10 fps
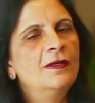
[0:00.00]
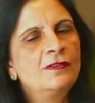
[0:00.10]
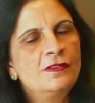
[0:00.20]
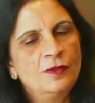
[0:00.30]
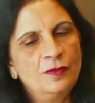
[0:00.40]

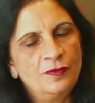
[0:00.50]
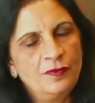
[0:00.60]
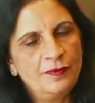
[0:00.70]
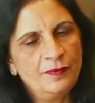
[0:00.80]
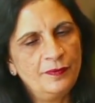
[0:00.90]
So
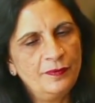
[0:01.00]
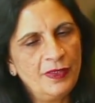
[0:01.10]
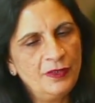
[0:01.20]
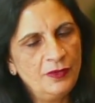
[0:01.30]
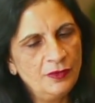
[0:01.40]
from
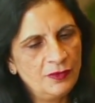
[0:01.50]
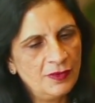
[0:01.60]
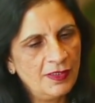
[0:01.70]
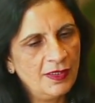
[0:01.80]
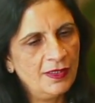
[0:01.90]
my youth,
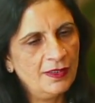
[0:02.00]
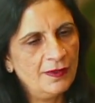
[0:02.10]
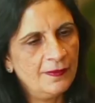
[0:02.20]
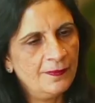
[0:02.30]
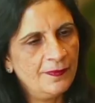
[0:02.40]

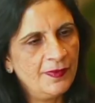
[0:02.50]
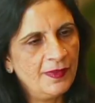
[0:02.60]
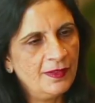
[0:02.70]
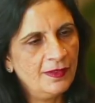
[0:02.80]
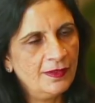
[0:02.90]
I
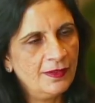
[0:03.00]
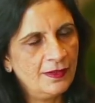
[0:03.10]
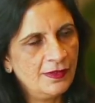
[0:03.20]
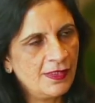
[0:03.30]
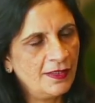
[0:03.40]

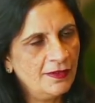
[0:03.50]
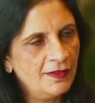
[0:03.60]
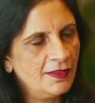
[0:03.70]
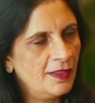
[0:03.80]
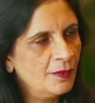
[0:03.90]

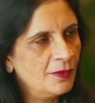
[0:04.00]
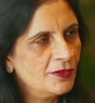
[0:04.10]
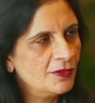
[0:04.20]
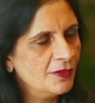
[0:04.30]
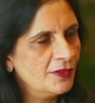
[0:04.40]
decided that I
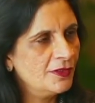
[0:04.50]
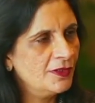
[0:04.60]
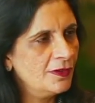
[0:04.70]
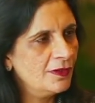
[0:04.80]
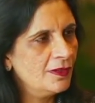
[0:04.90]
was going to,
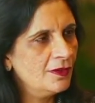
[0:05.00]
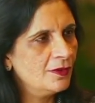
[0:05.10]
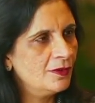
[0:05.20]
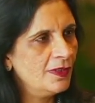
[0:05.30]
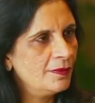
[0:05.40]

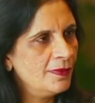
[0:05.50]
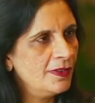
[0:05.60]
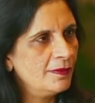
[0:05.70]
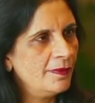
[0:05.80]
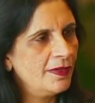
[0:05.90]
let me
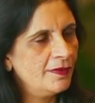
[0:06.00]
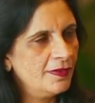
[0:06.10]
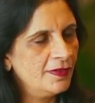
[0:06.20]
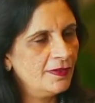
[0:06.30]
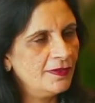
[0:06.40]
get
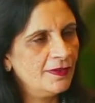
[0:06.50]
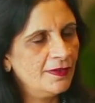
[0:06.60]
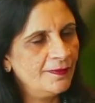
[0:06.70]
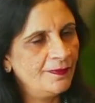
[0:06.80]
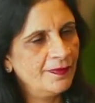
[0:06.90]
married and
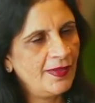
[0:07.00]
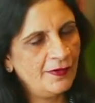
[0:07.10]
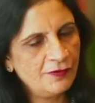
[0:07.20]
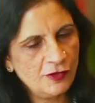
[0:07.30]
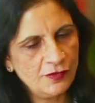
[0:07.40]

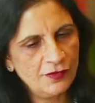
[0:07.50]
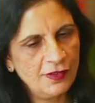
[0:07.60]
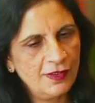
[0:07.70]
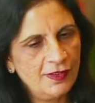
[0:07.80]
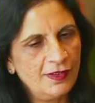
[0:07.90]
have
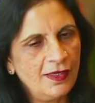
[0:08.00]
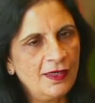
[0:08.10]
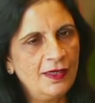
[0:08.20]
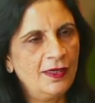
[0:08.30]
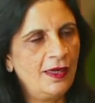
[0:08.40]
children
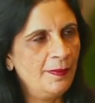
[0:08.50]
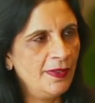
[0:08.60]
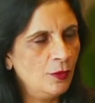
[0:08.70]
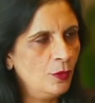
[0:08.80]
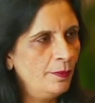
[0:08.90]
and
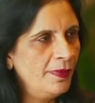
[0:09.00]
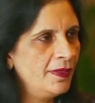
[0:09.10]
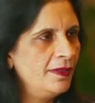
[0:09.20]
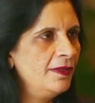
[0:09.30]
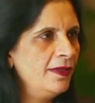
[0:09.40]
be a
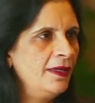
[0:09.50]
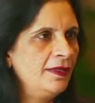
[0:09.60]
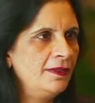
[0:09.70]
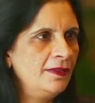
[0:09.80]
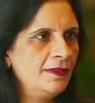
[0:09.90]
homemaker,
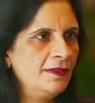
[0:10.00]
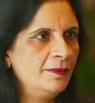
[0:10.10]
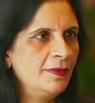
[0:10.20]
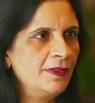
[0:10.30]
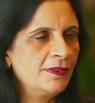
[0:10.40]
and
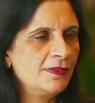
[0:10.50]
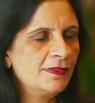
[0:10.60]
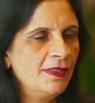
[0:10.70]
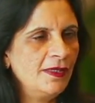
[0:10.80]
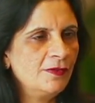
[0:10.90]

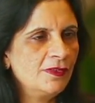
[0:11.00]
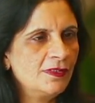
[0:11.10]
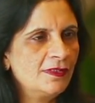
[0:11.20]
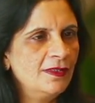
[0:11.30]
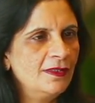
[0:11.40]
because that
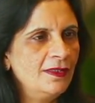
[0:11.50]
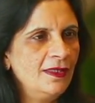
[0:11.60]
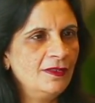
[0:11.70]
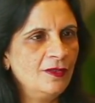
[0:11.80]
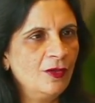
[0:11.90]
was
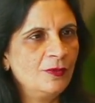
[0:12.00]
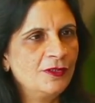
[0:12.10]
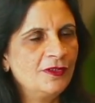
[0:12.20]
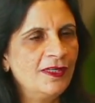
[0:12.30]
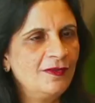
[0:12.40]
the other
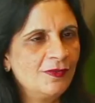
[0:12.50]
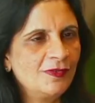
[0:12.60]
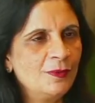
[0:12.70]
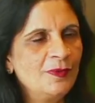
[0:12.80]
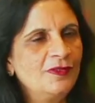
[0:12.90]
option that
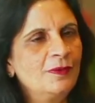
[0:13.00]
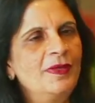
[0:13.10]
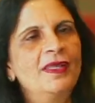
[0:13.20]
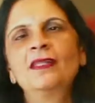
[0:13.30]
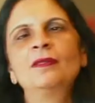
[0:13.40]
was open to
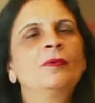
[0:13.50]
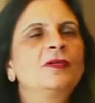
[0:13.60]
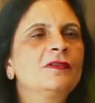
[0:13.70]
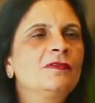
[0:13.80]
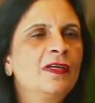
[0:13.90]
me at that
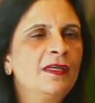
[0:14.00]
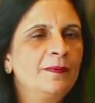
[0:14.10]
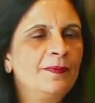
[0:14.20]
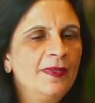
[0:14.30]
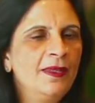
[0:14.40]
point of
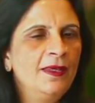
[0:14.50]
time.